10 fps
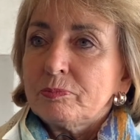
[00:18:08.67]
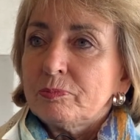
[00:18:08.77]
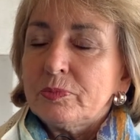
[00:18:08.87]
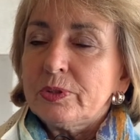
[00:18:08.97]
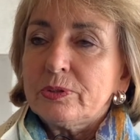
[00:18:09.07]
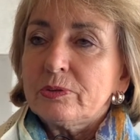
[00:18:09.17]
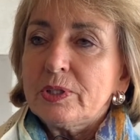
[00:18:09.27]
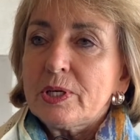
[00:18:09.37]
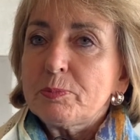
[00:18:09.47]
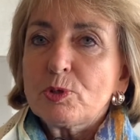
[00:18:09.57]
then
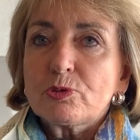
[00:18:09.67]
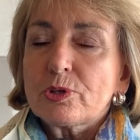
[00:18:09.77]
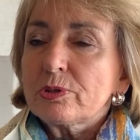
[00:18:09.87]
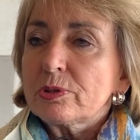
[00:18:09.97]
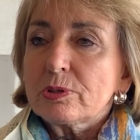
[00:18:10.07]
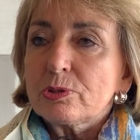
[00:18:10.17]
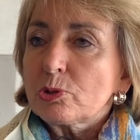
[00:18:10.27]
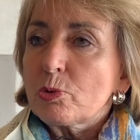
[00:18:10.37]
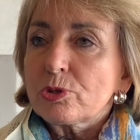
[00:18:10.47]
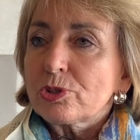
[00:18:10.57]
I moved on to squash.